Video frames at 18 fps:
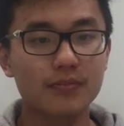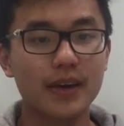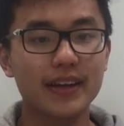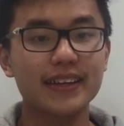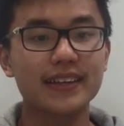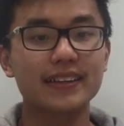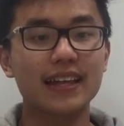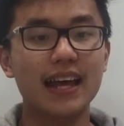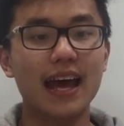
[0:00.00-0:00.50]

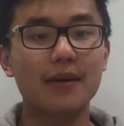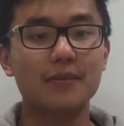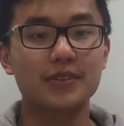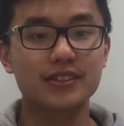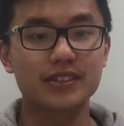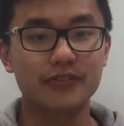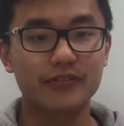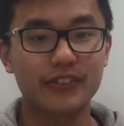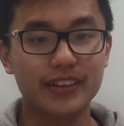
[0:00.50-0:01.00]
Making the app
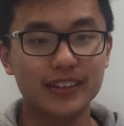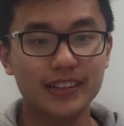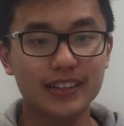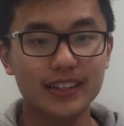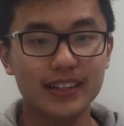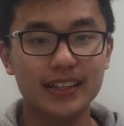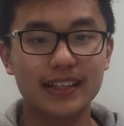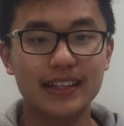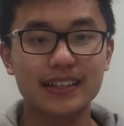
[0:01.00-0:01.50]

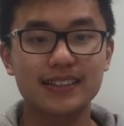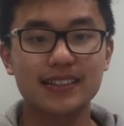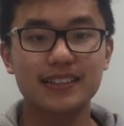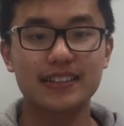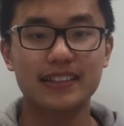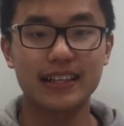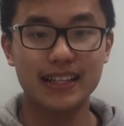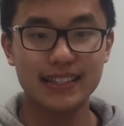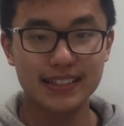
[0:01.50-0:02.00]
user-friendly and
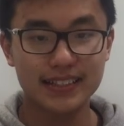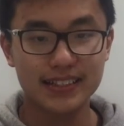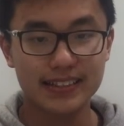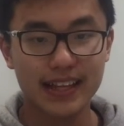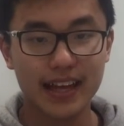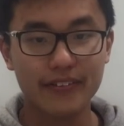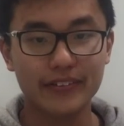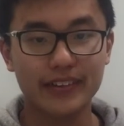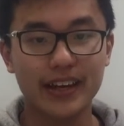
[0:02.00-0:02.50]
easy to
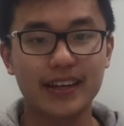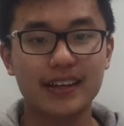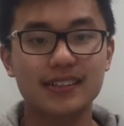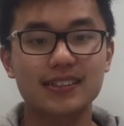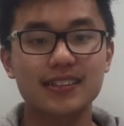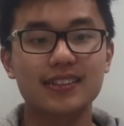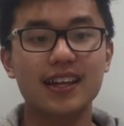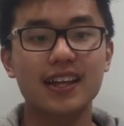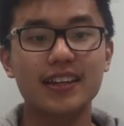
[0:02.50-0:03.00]
navigate
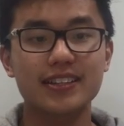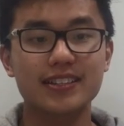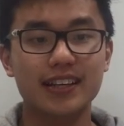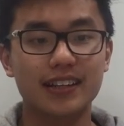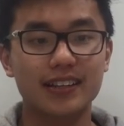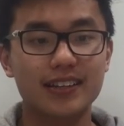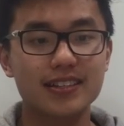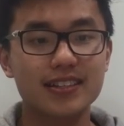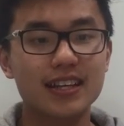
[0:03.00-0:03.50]
is another
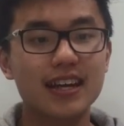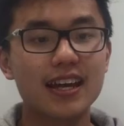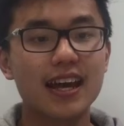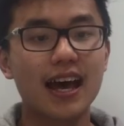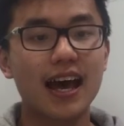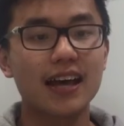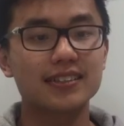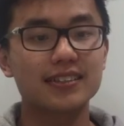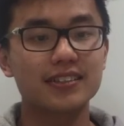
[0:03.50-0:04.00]
challenge,
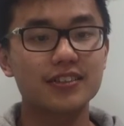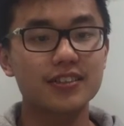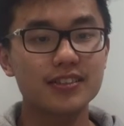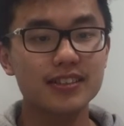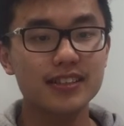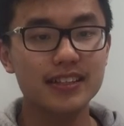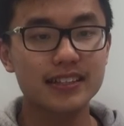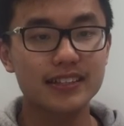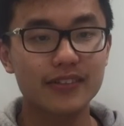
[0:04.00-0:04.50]
as the
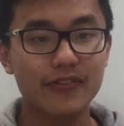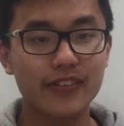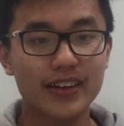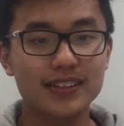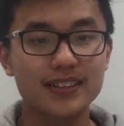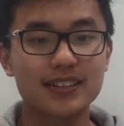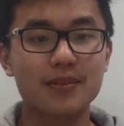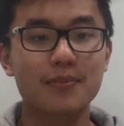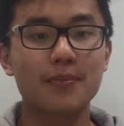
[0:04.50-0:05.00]
user
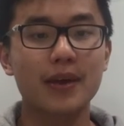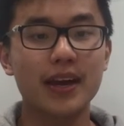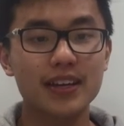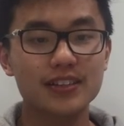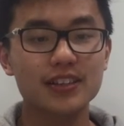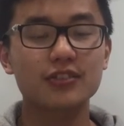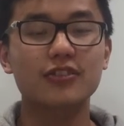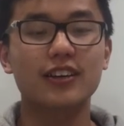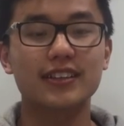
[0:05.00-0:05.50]
interface is a
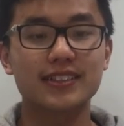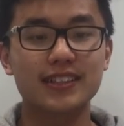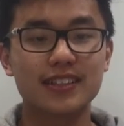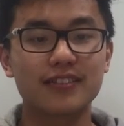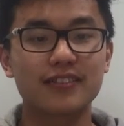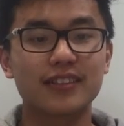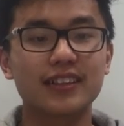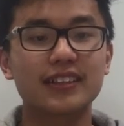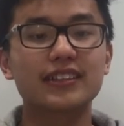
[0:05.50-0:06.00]
major
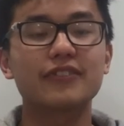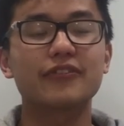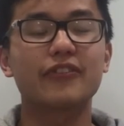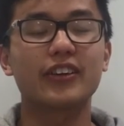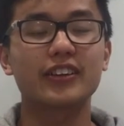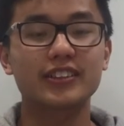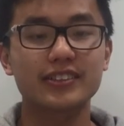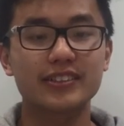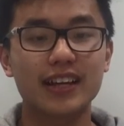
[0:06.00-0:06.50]
criteria in the
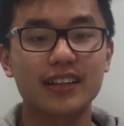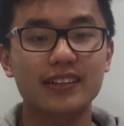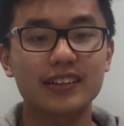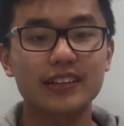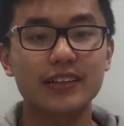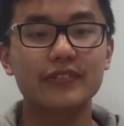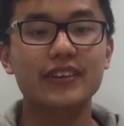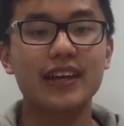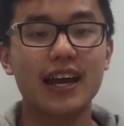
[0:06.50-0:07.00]

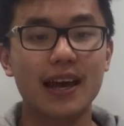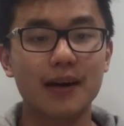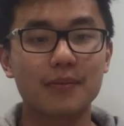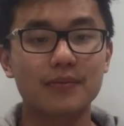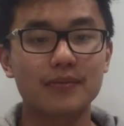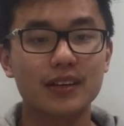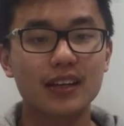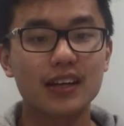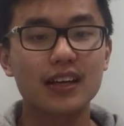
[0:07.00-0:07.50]
functionality of the app,
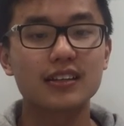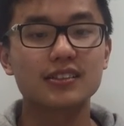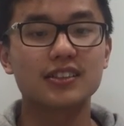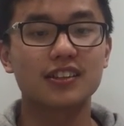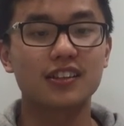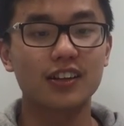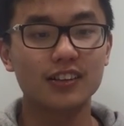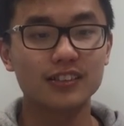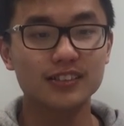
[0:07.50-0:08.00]

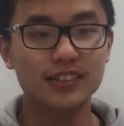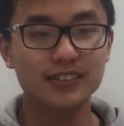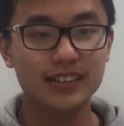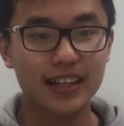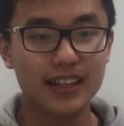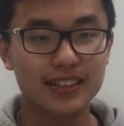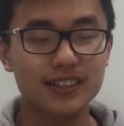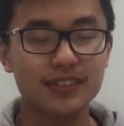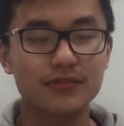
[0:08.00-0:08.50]
so
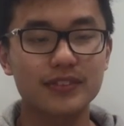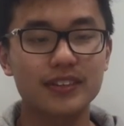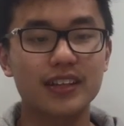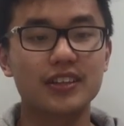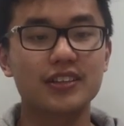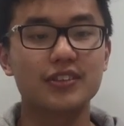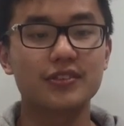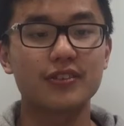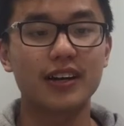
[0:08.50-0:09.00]
consultation with
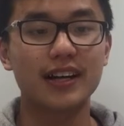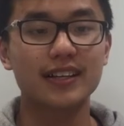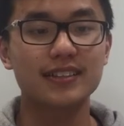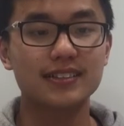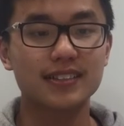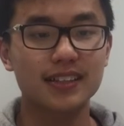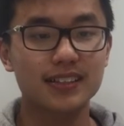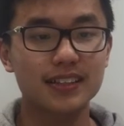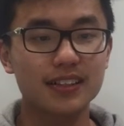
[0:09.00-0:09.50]
the UI
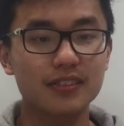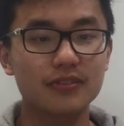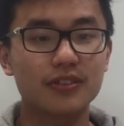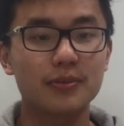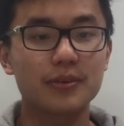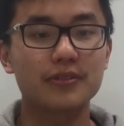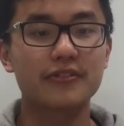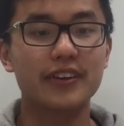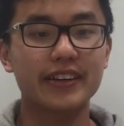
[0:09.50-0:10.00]
designer
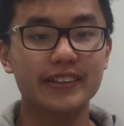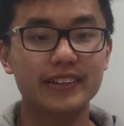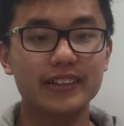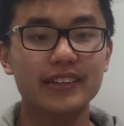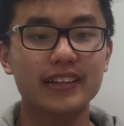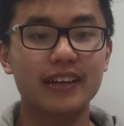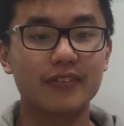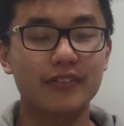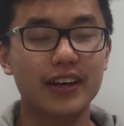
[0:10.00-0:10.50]
will be
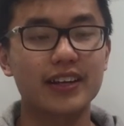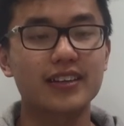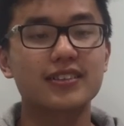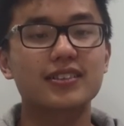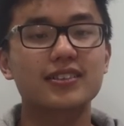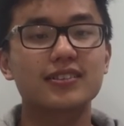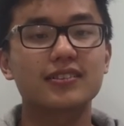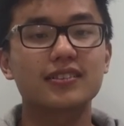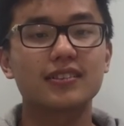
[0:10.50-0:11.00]
regularly
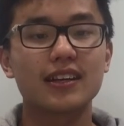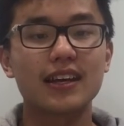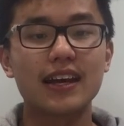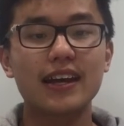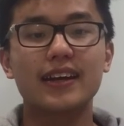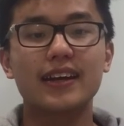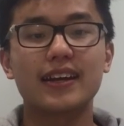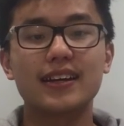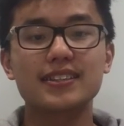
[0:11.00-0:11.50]
arranged.
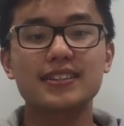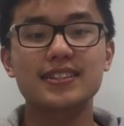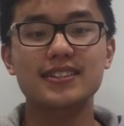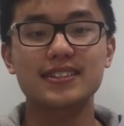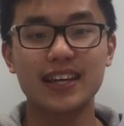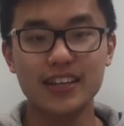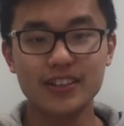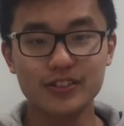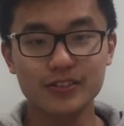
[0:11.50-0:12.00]
It is
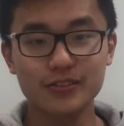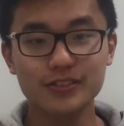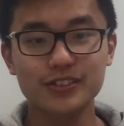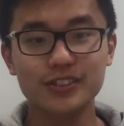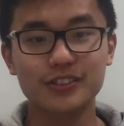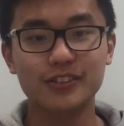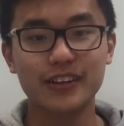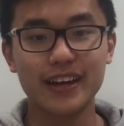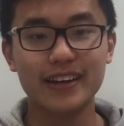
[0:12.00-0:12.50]
essential
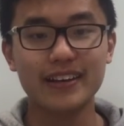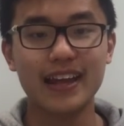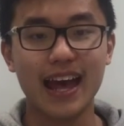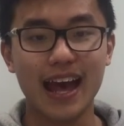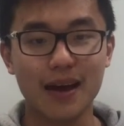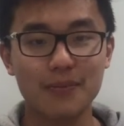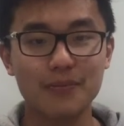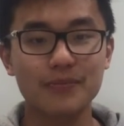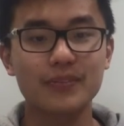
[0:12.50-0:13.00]
to create an
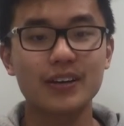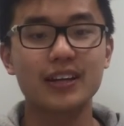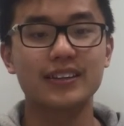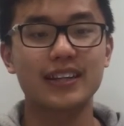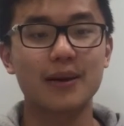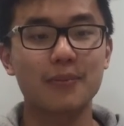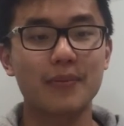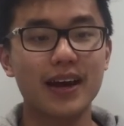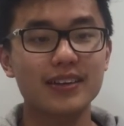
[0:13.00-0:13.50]
app
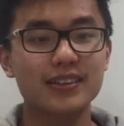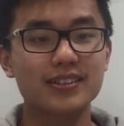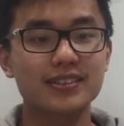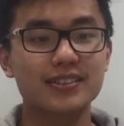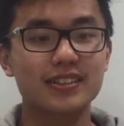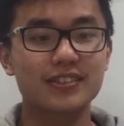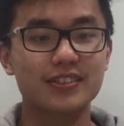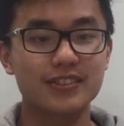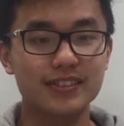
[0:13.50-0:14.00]
that matches
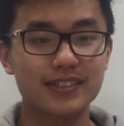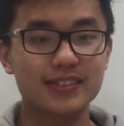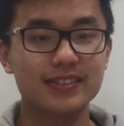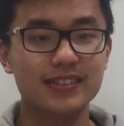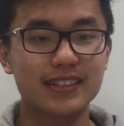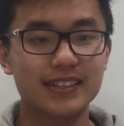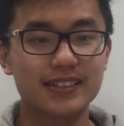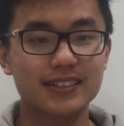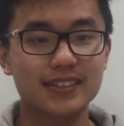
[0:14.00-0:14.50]
the user's
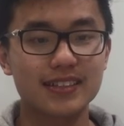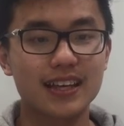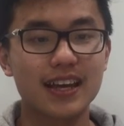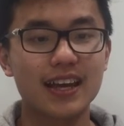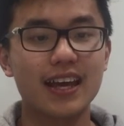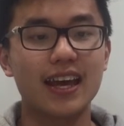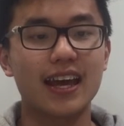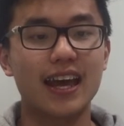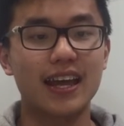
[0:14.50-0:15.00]
needs
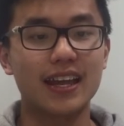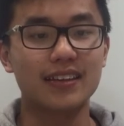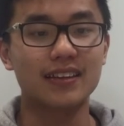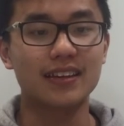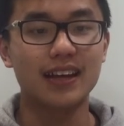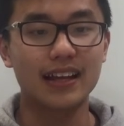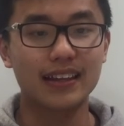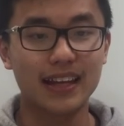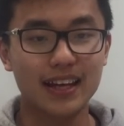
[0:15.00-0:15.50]
and
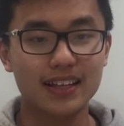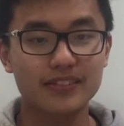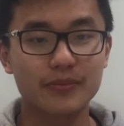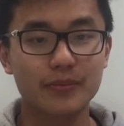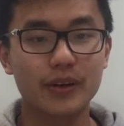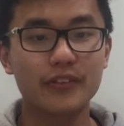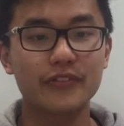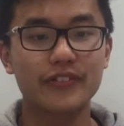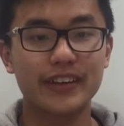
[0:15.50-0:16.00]
allows for
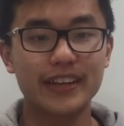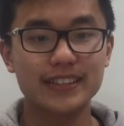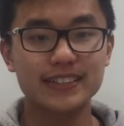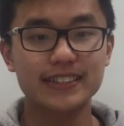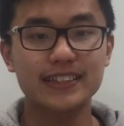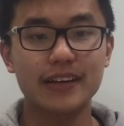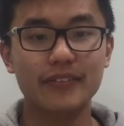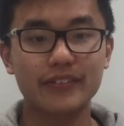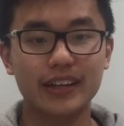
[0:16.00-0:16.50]
both
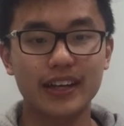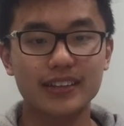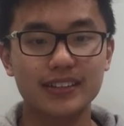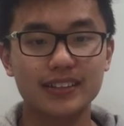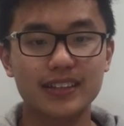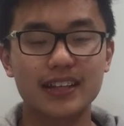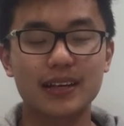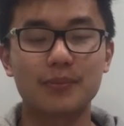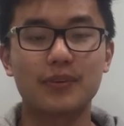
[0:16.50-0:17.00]
easy
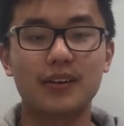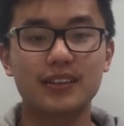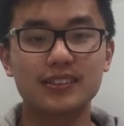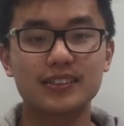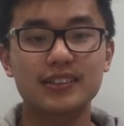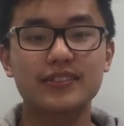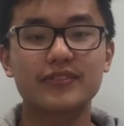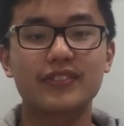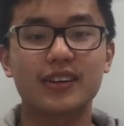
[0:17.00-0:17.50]
navigation and a
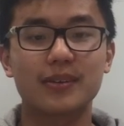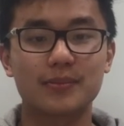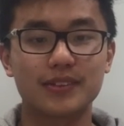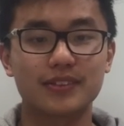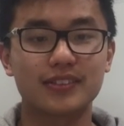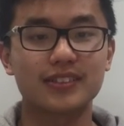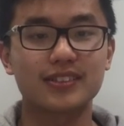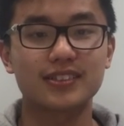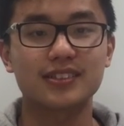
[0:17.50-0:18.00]
positive
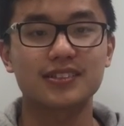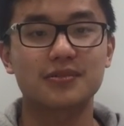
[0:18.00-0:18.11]
appearance.